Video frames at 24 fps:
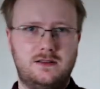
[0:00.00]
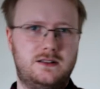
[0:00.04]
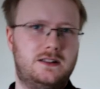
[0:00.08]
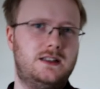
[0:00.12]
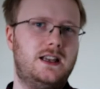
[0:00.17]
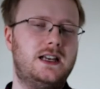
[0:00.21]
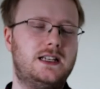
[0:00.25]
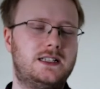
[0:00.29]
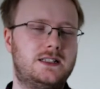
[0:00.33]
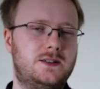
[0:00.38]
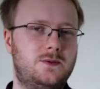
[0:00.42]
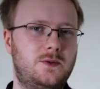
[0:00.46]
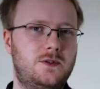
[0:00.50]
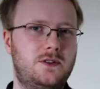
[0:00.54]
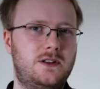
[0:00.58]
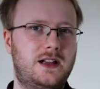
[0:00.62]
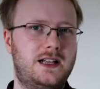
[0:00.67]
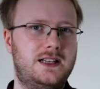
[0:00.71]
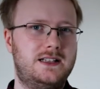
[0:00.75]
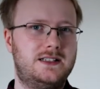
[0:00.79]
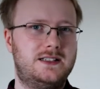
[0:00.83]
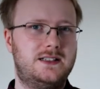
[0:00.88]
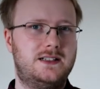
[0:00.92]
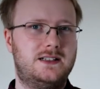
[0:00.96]
next we'll
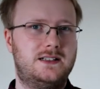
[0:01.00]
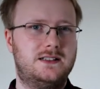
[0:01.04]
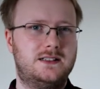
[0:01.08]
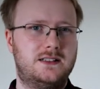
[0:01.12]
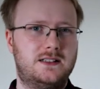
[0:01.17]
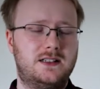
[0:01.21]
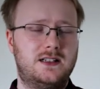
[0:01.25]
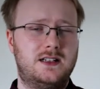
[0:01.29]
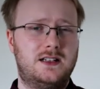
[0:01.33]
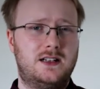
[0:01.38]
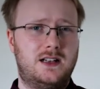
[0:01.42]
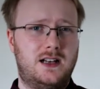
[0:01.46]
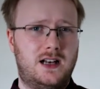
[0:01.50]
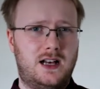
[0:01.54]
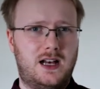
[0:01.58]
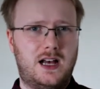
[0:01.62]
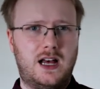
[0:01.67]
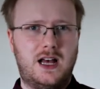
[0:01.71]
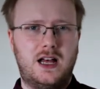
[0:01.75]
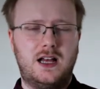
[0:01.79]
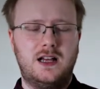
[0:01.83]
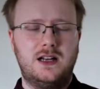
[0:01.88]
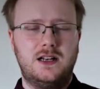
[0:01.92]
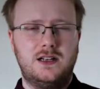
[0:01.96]
enter
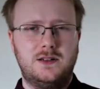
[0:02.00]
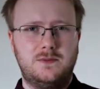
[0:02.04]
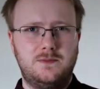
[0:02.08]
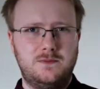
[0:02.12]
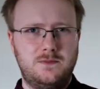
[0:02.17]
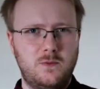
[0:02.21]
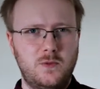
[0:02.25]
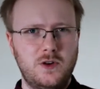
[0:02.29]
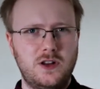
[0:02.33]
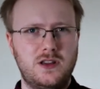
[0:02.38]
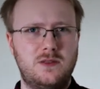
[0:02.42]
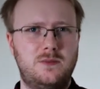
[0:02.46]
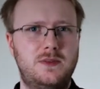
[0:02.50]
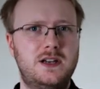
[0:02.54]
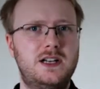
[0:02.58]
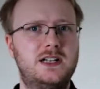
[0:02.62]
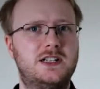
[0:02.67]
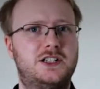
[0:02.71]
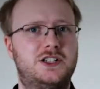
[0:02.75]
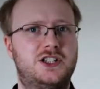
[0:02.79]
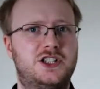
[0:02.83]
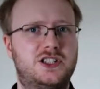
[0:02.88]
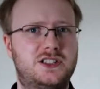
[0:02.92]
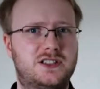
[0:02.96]
one of the
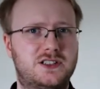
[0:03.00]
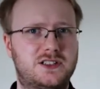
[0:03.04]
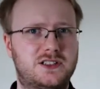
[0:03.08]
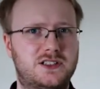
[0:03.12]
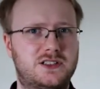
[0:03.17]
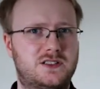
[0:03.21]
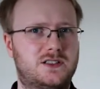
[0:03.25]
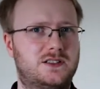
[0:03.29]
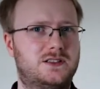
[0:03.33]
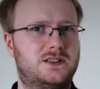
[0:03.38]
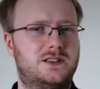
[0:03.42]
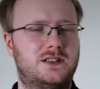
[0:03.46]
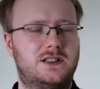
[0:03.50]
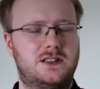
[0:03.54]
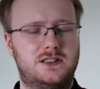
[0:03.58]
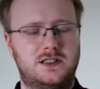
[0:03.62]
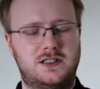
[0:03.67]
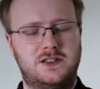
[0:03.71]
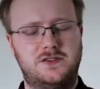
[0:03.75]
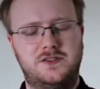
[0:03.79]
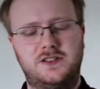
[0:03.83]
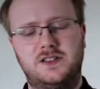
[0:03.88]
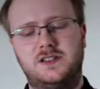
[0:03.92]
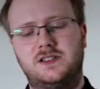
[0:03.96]
bigger chunks
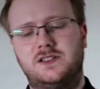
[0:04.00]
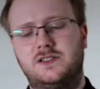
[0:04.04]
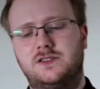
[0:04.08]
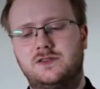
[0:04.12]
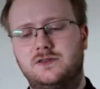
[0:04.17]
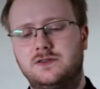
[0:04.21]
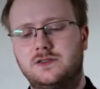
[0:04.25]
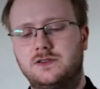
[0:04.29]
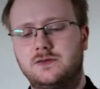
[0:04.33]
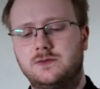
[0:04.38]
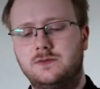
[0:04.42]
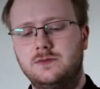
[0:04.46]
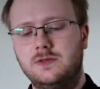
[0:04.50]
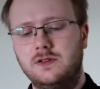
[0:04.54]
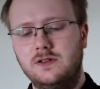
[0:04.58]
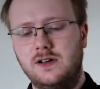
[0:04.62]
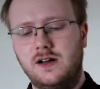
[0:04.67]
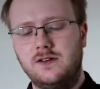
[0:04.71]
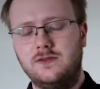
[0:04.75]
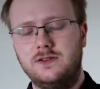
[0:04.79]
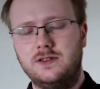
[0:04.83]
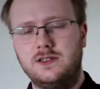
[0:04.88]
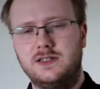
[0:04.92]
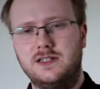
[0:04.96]
of this talk. We'll
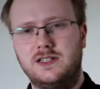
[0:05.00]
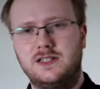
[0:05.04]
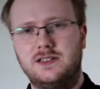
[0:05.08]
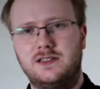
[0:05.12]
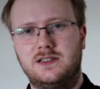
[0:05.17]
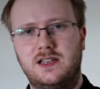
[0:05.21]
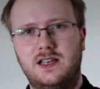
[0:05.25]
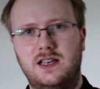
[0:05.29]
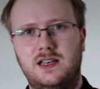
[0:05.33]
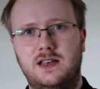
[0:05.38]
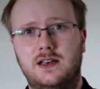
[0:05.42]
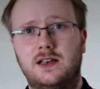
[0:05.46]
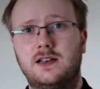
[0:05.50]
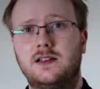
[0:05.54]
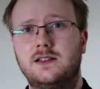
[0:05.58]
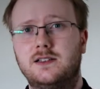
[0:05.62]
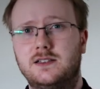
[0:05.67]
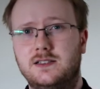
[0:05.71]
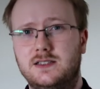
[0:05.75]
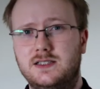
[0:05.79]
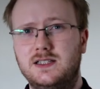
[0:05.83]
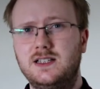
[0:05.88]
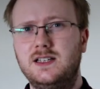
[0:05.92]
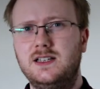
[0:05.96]
have a look at the
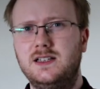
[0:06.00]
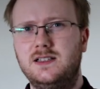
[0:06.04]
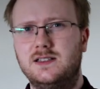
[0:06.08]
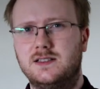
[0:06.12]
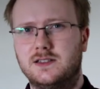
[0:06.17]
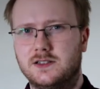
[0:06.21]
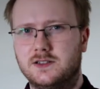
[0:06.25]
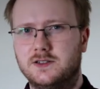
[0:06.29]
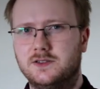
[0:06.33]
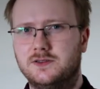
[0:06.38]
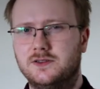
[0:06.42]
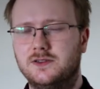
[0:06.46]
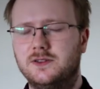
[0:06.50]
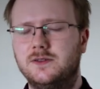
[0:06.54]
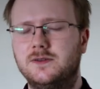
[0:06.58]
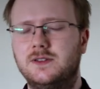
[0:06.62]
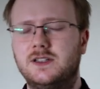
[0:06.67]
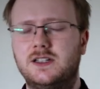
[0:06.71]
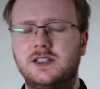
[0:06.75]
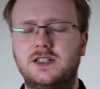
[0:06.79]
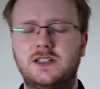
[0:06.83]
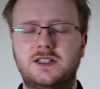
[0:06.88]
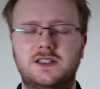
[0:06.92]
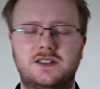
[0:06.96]
C zone.
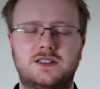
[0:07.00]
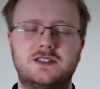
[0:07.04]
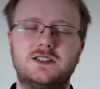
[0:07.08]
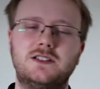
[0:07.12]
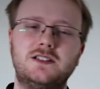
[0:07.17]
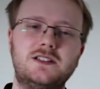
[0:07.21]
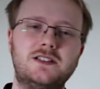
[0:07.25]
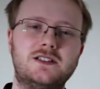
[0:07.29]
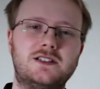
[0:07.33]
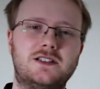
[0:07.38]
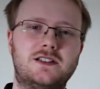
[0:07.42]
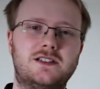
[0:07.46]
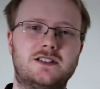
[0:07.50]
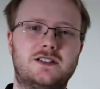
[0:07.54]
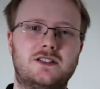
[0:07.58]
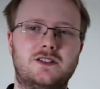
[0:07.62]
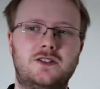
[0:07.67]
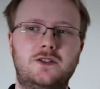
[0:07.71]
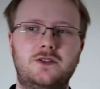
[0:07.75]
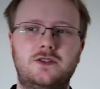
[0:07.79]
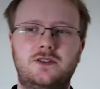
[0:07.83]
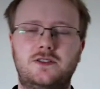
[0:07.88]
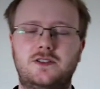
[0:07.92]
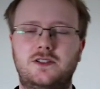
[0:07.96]
So this is the
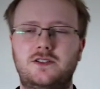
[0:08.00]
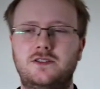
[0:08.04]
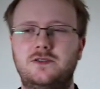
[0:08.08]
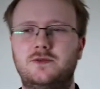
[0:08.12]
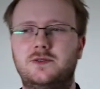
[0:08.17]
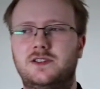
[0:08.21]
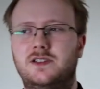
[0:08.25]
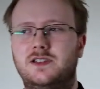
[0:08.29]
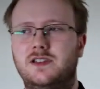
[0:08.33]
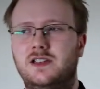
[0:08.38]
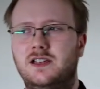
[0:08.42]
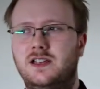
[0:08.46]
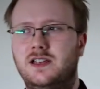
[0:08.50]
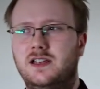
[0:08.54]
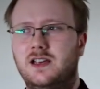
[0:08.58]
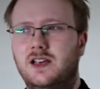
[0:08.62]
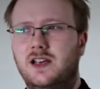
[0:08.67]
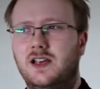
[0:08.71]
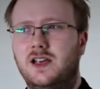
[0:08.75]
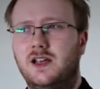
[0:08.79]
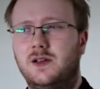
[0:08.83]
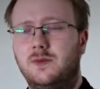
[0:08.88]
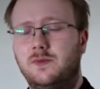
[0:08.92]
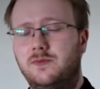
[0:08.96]
zone to do with the
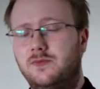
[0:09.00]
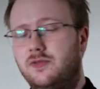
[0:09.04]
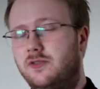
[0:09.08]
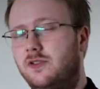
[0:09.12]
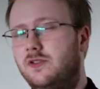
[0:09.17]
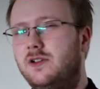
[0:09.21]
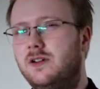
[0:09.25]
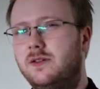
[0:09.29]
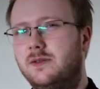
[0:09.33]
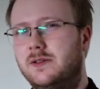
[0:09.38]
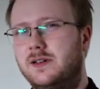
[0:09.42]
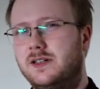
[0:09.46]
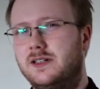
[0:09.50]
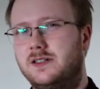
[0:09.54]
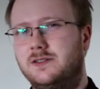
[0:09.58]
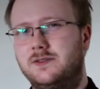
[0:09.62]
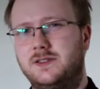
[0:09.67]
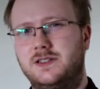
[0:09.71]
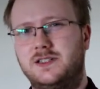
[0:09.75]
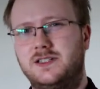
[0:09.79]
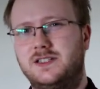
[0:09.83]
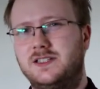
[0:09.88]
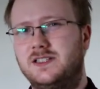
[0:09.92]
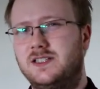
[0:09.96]
programming
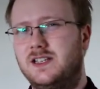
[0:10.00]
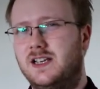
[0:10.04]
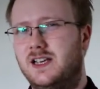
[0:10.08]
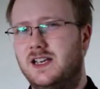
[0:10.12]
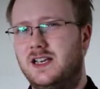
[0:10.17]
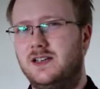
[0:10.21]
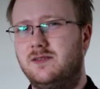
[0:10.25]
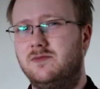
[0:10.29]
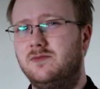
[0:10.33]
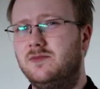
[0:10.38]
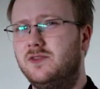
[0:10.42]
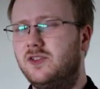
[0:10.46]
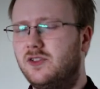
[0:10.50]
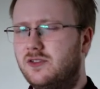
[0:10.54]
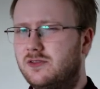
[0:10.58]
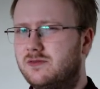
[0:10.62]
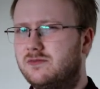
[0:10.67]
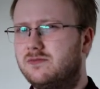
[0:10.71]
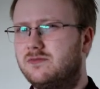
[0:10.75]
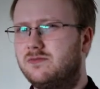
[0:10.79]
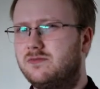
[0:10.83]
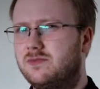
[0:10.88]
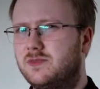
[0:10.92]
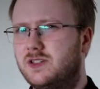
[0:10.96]
language C, not
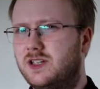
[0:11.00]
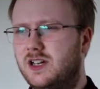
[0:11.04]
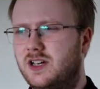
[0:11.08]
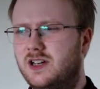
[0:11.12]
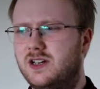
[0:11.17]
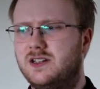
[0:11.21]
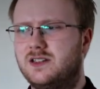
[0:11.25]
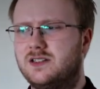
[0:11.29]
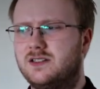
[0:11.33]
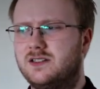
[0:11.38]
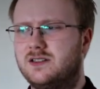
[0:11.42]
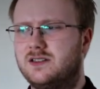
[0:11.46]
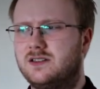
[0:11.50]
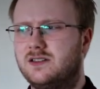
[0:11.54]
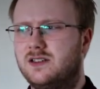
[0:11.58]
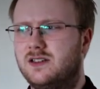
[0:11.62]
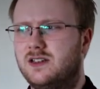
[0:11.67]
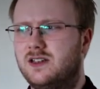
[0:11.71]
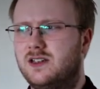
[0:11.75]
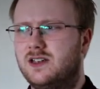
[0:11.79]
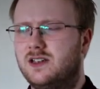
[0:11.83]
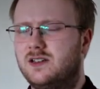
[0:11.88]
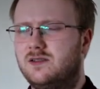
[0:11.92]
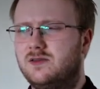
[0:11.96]
cursed,
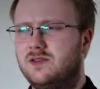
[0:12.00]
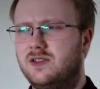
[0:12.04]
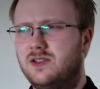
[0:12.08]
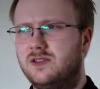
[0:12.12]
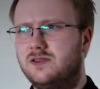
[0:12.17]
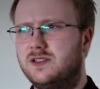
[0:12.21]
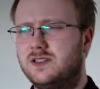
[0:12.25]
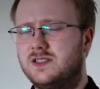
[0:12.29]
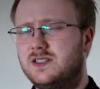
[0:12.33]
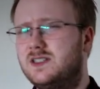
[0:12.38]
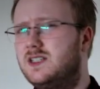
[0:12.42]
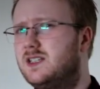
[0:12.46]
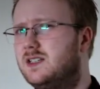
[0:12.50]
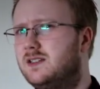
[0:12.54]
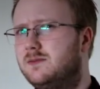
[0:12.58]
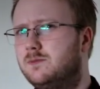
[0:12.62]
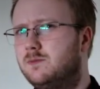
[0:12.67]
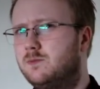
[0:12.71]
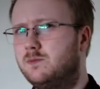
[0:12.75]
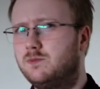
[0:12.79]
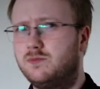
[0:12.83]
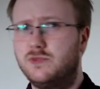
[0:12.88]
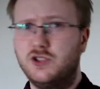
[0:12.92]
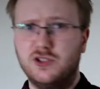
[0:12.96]
though the C
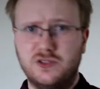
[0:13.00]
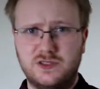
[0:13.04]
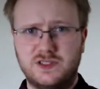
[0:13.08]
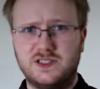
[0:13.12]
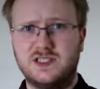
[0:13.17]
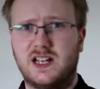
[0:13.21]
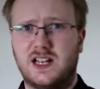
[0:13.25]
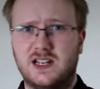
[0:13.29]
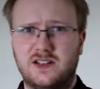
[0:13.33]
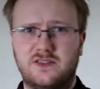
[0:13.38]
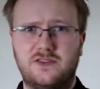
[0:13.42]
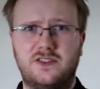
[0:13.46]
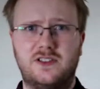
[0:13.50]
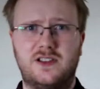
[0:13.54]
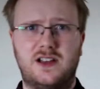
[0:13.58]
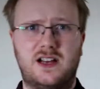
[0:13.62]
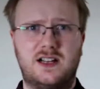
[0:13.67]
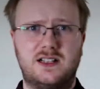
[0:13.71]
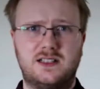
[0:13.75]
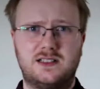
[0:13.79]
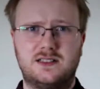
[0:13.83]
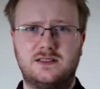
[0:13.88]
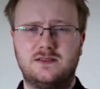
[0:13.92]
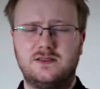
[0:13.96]
could stand for
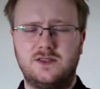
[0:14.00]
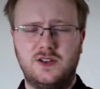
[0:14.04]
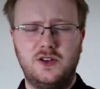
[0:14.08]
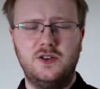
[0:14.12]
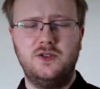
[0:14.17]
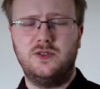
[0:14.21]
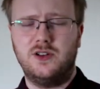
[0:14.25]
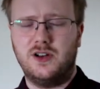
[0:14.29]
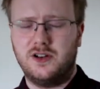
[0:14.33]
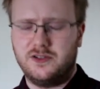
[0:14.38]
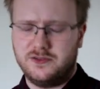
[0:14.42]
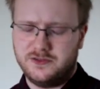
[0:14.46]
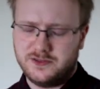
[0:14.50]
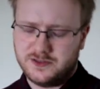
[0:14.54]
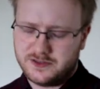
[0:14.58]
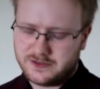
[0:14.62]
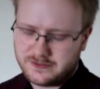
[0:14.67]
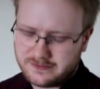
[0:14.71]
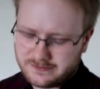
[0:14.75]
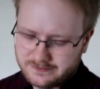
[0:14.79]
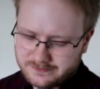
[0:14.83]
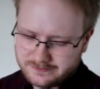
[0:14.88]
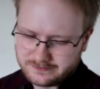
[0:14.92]
that. Who knows?